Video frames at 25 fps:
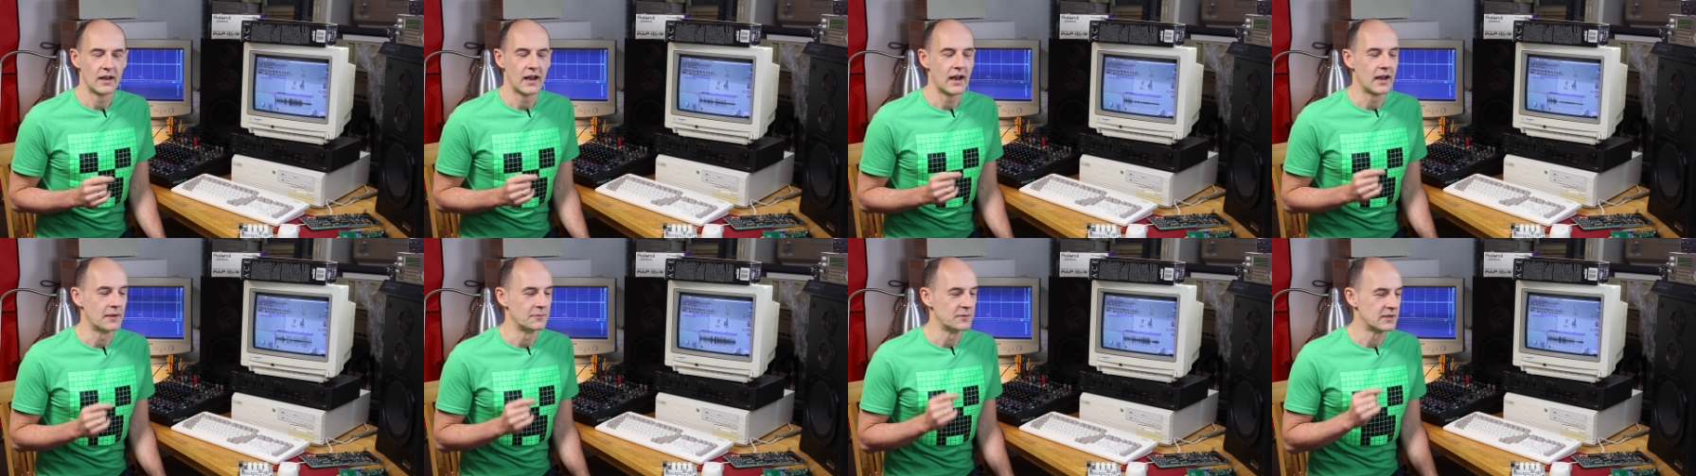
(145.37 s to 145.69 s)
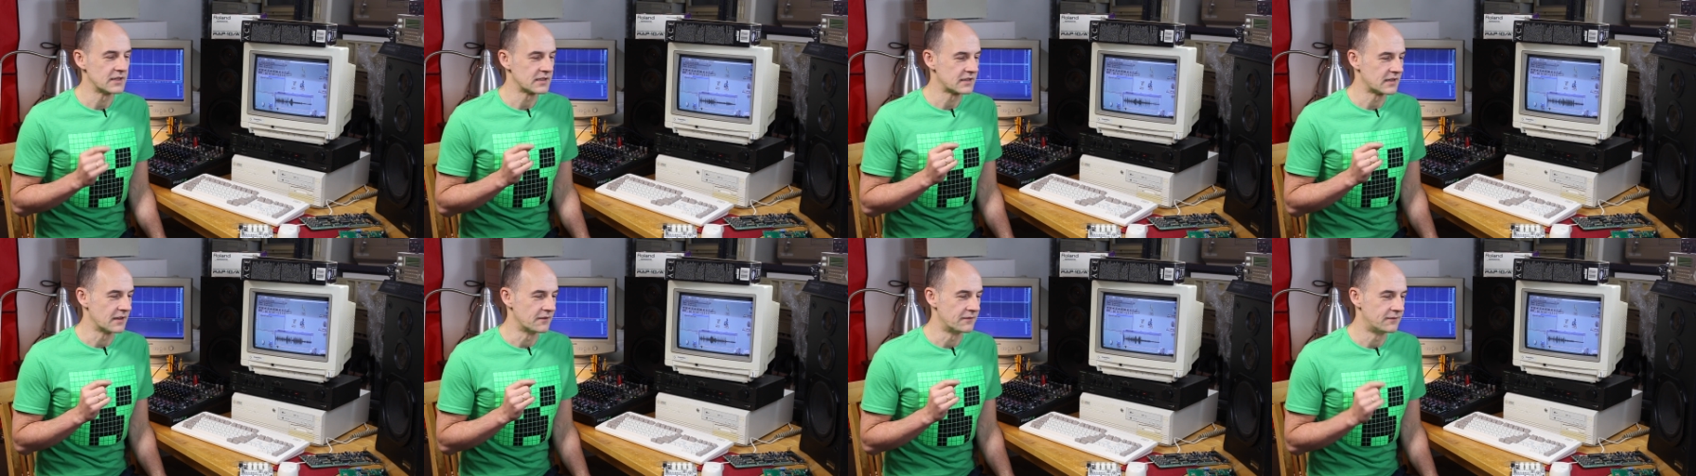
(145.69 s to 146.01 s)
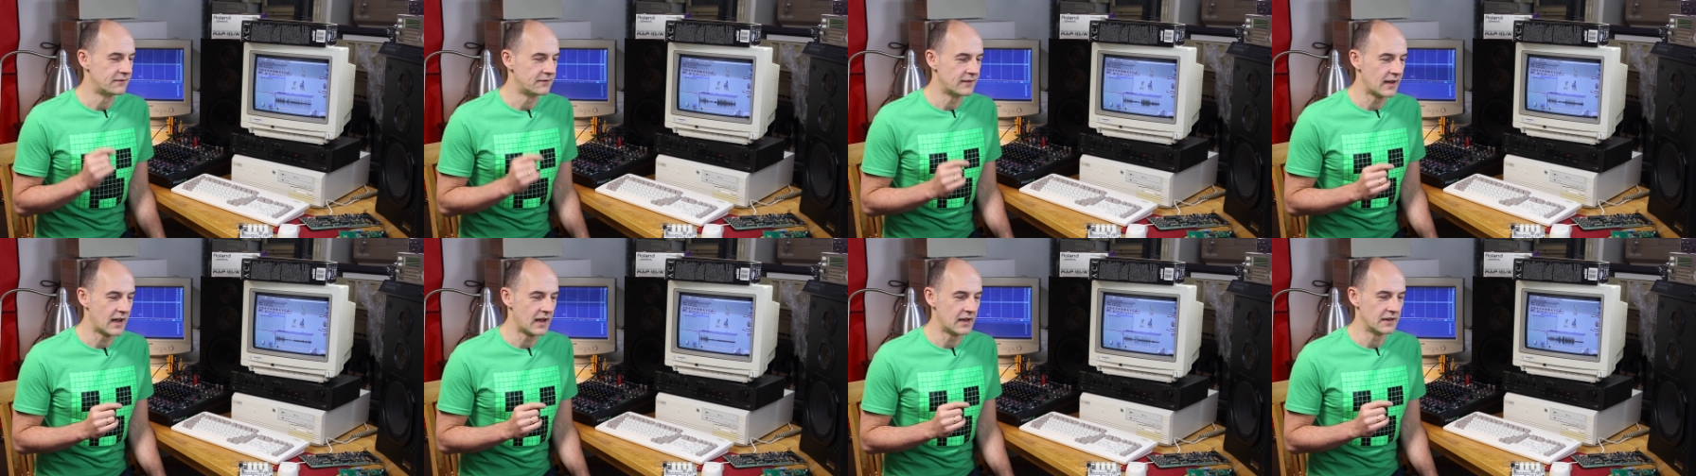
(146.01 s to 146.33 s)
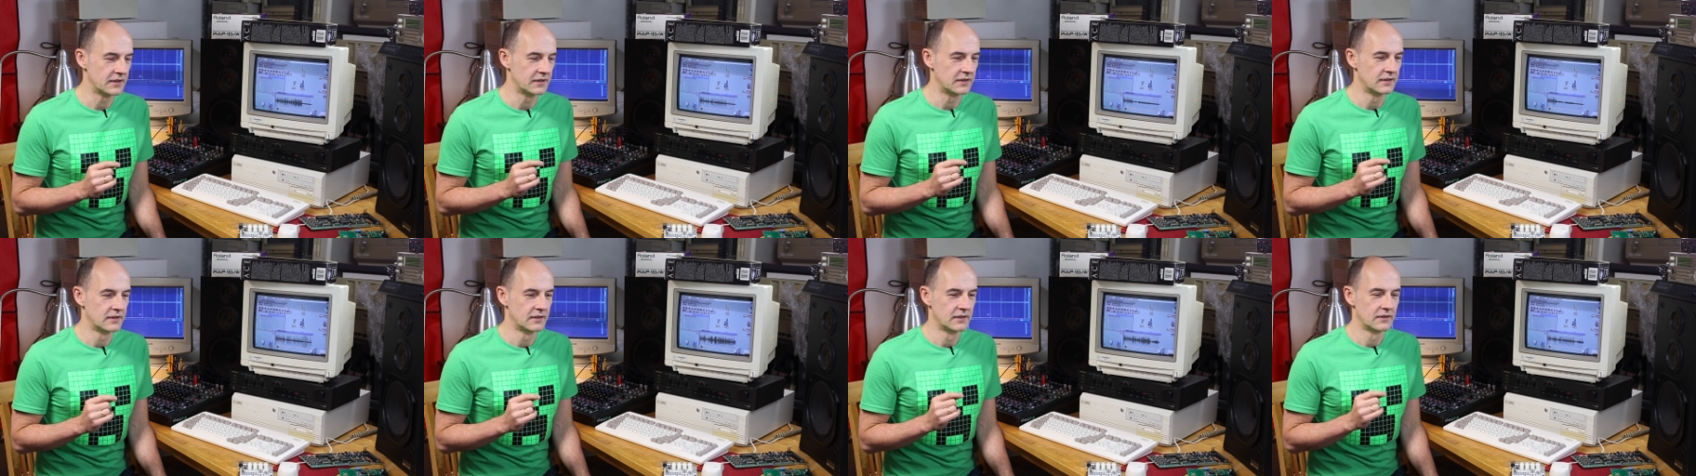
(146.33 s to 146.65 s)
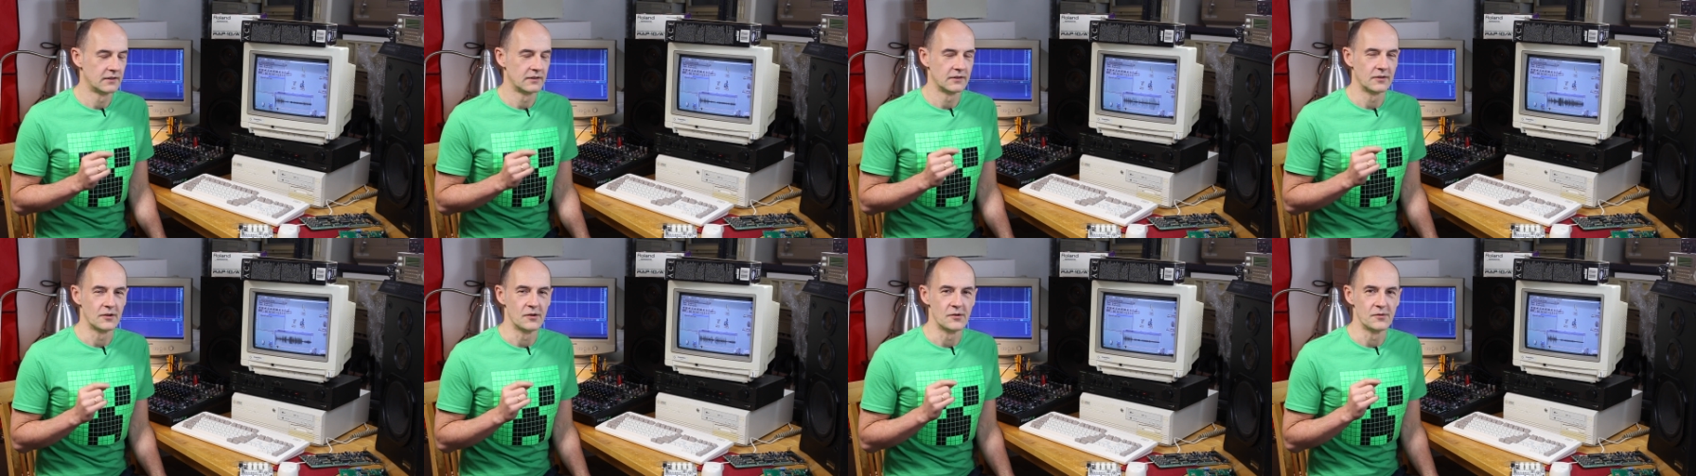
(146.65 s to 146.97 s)
I'm just a fan
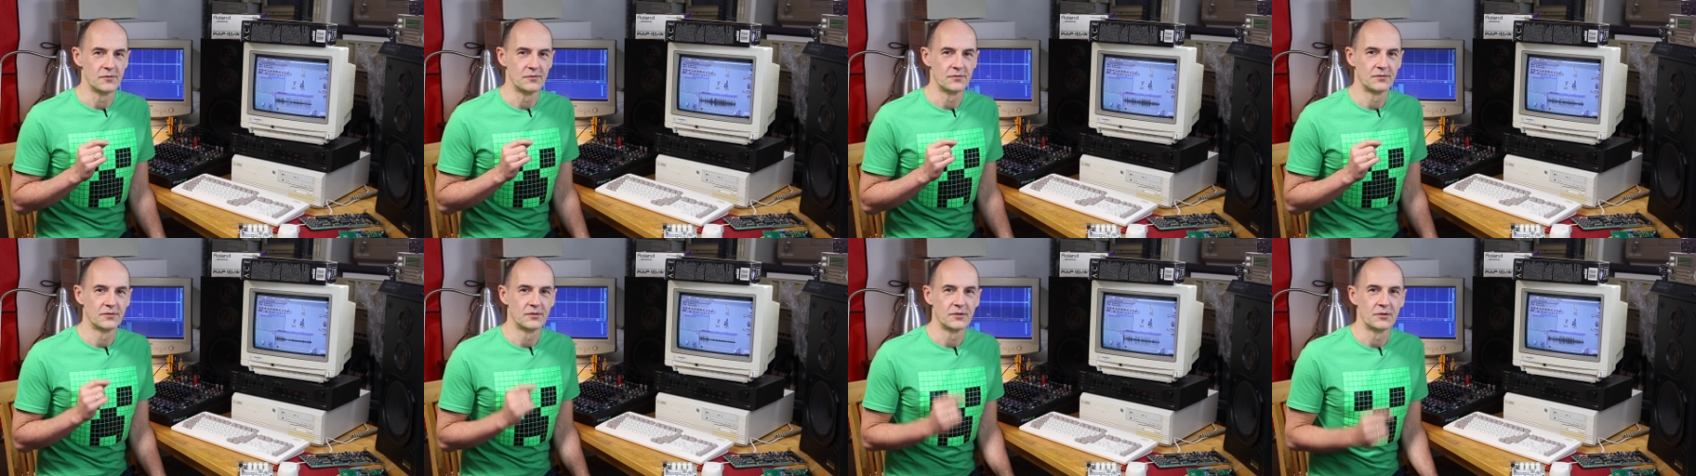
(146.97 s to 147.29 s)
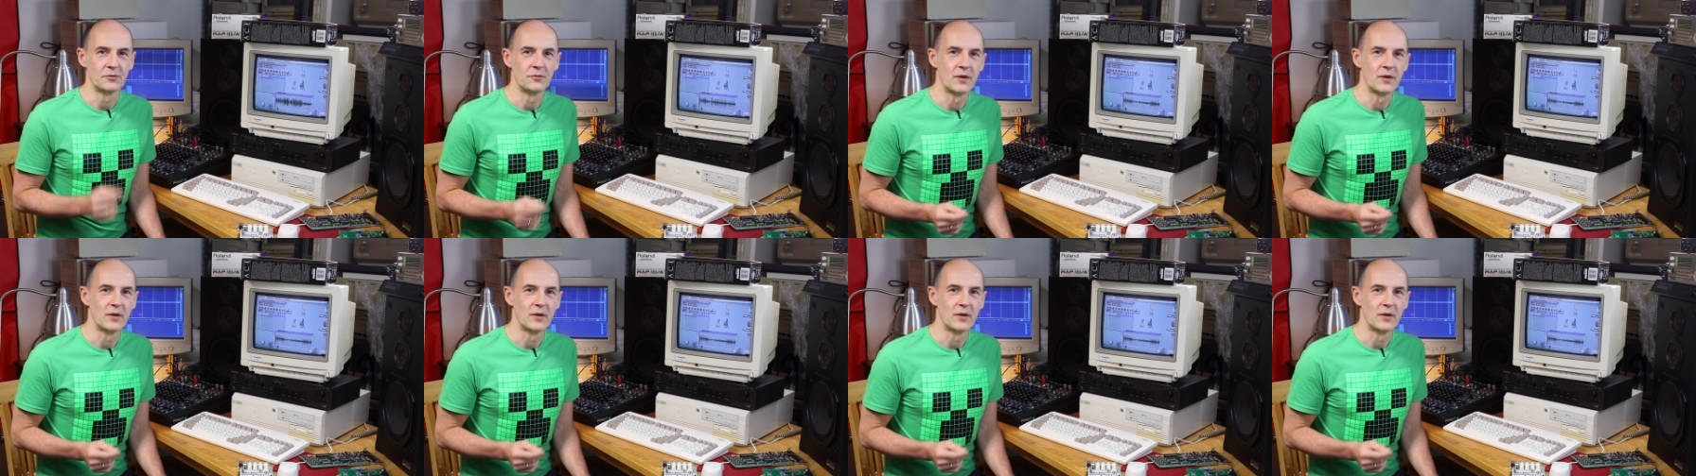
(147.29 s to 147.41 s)
of